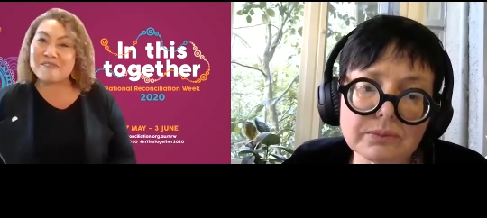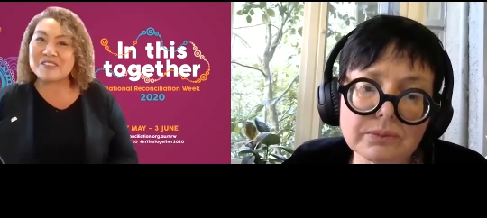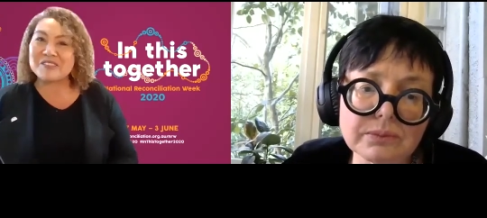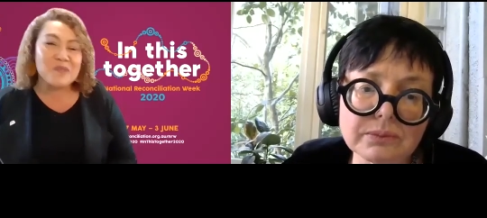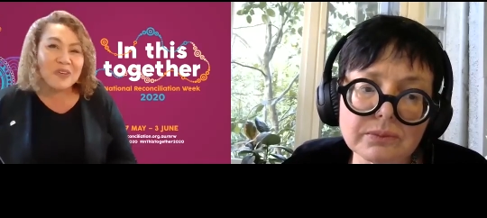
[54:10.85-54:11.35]

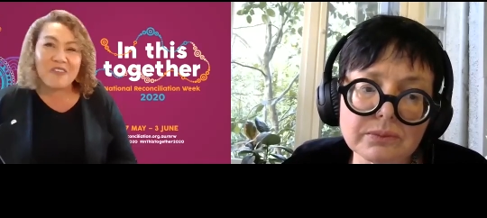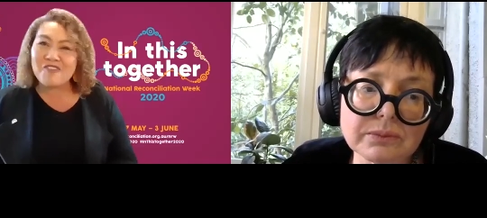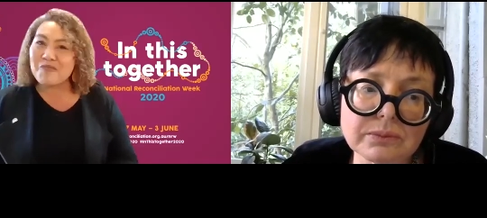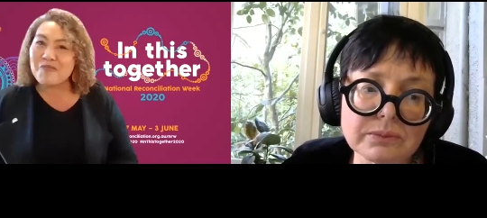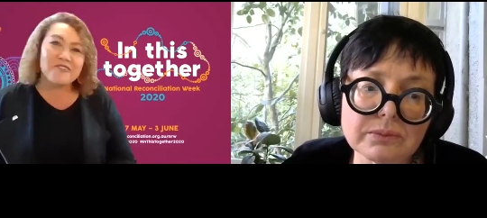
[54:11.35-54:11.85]
Speaker 1: small
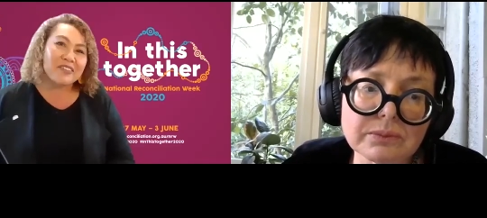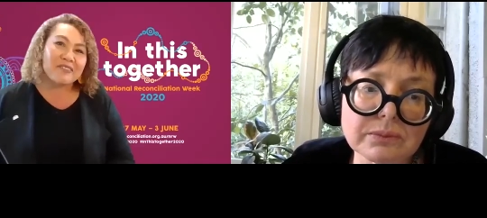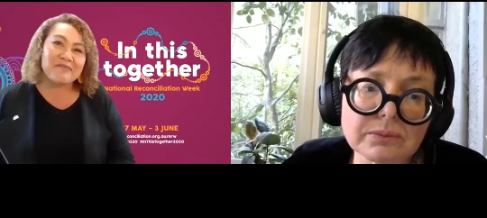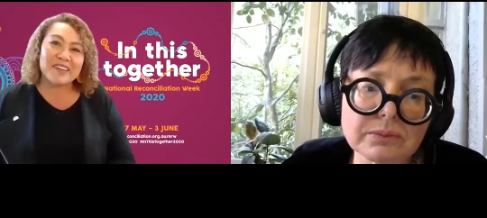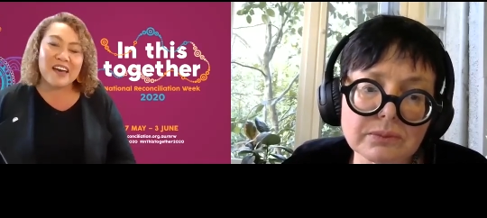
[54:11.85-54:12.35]
not-for-profit.
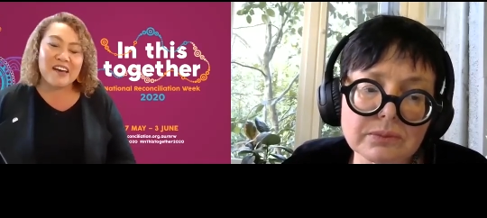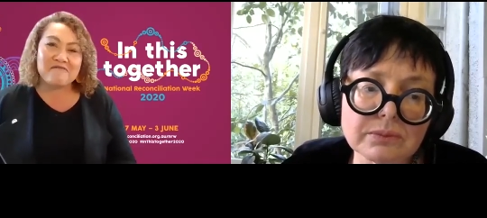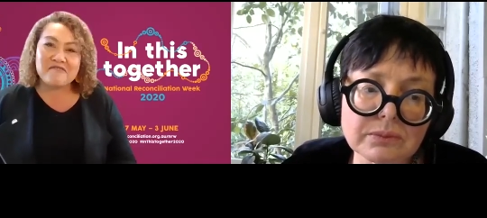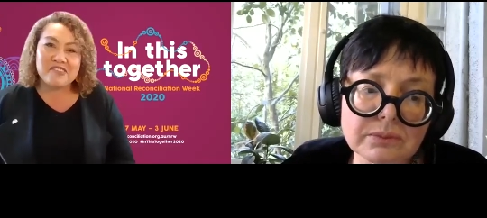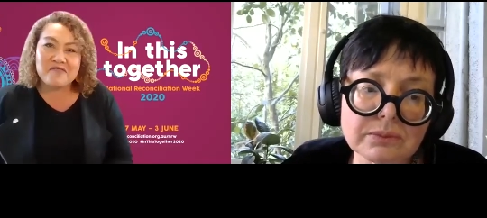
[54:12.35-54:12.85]
We have,
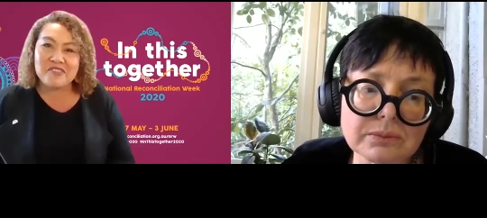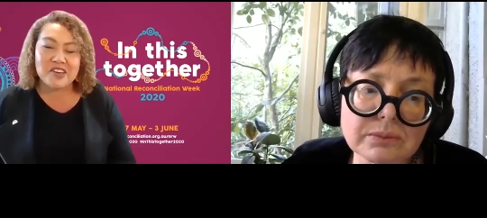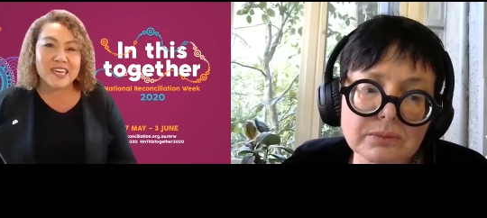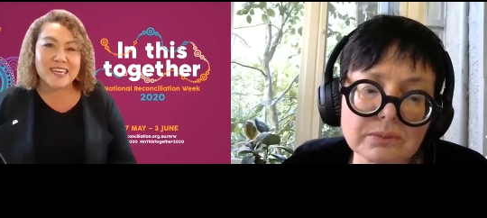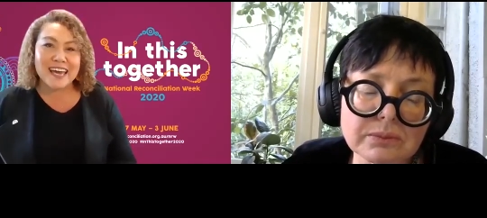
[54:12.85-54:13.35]
you know,
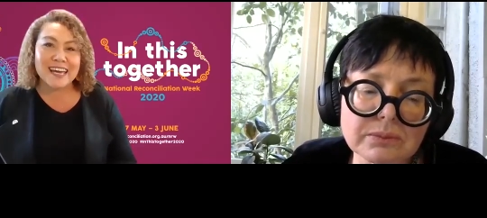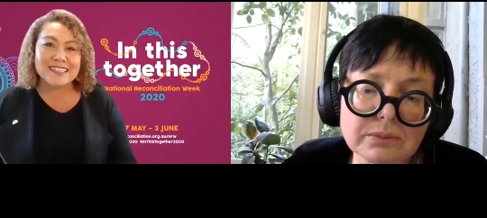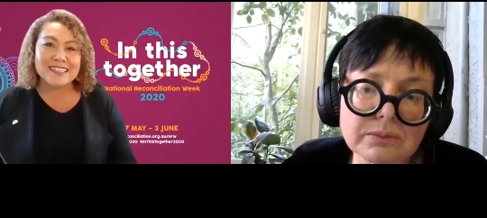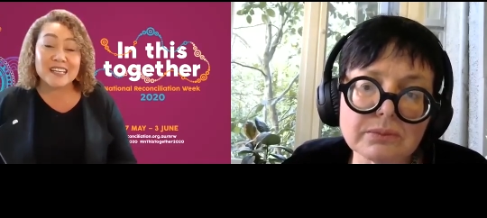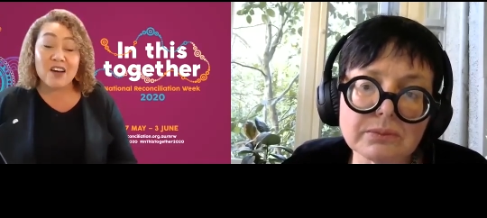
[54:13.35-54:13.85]
thirty-eight
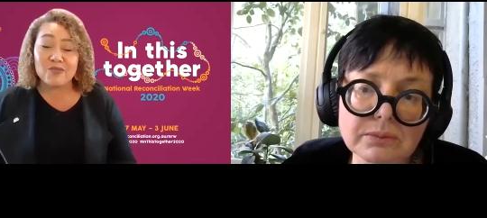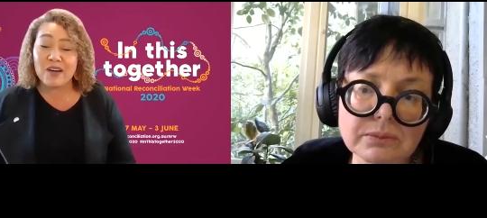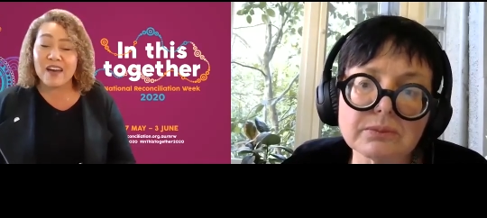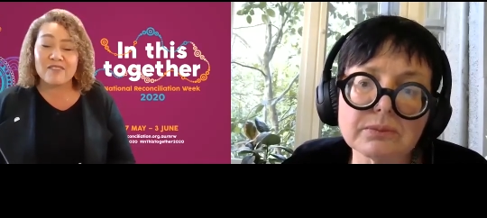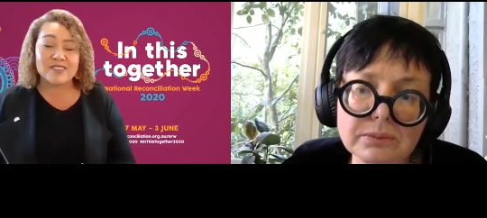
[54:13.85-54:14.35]
staff who I
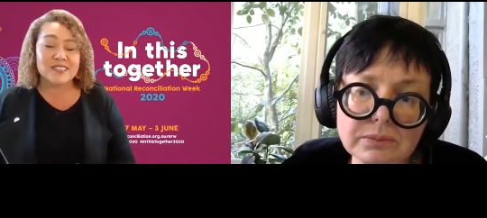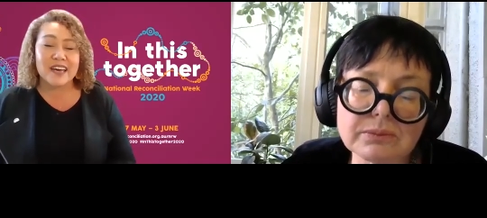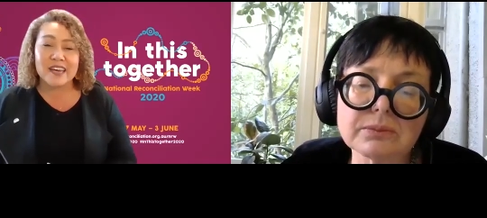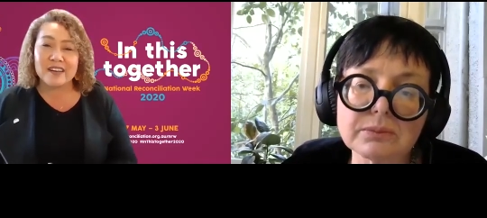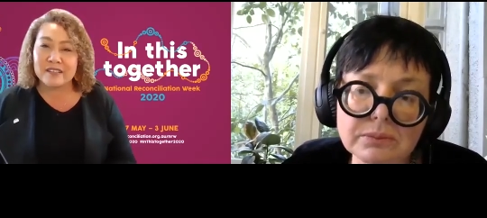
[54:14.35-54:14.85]
have to say
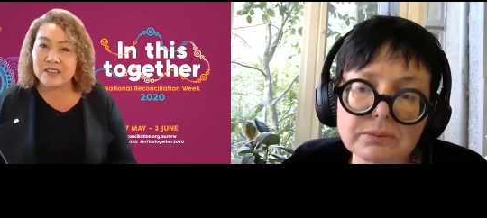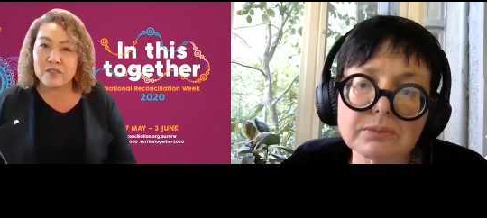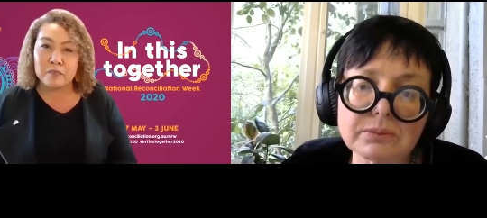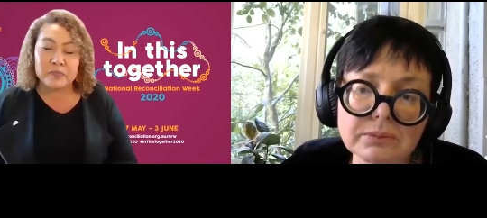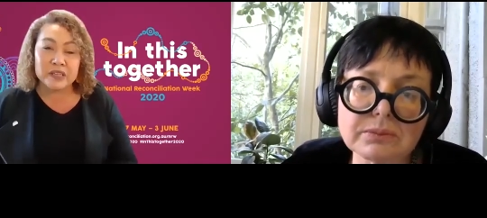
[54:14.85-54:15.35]
and give
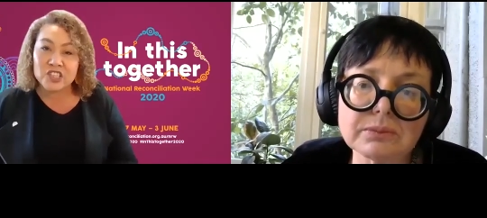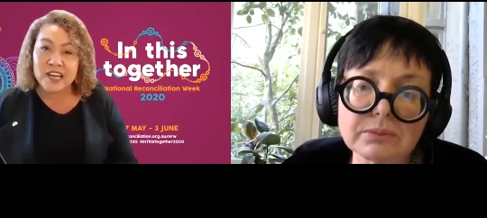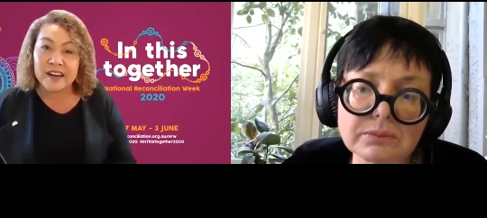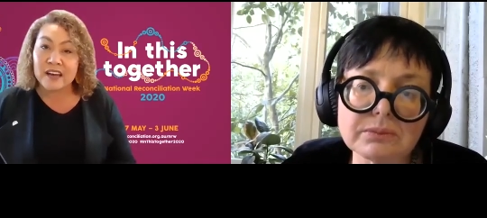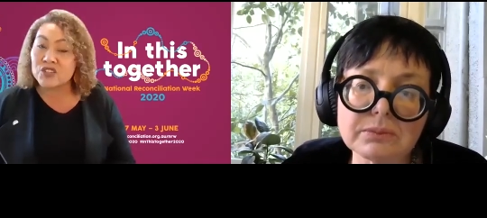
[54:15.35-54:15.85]
a big
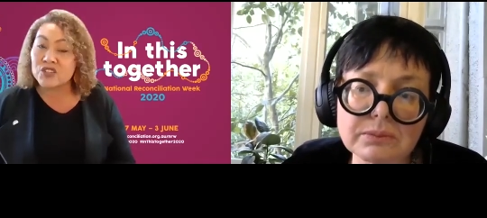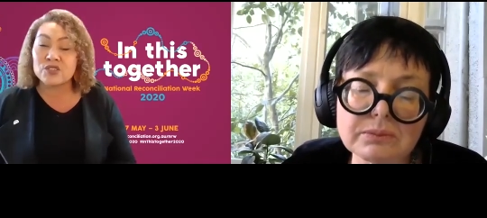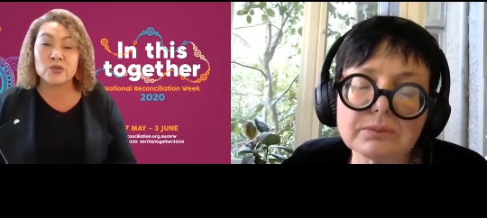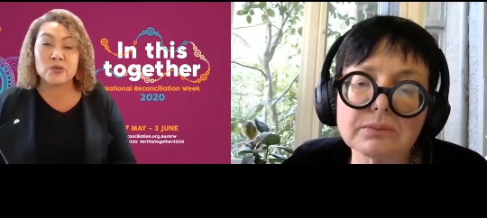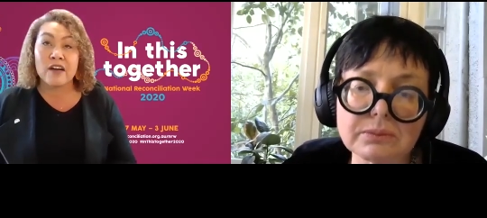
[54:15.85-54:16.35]
shout-out
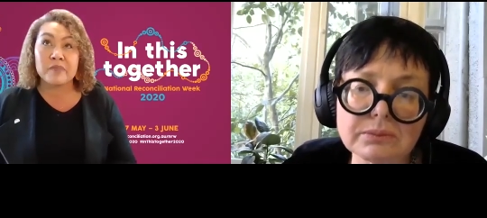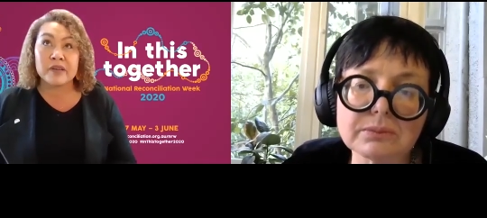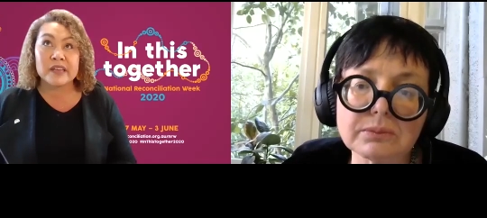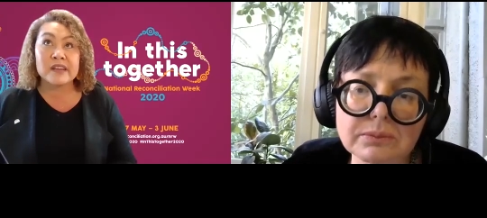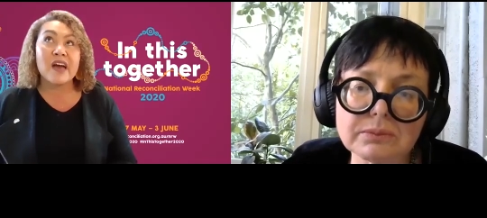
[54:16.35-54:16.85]
to, who have
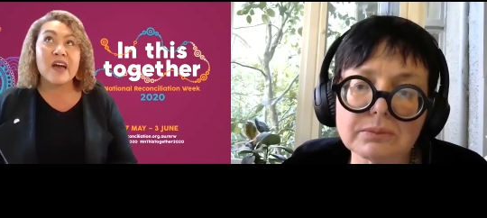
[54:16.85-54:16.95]
been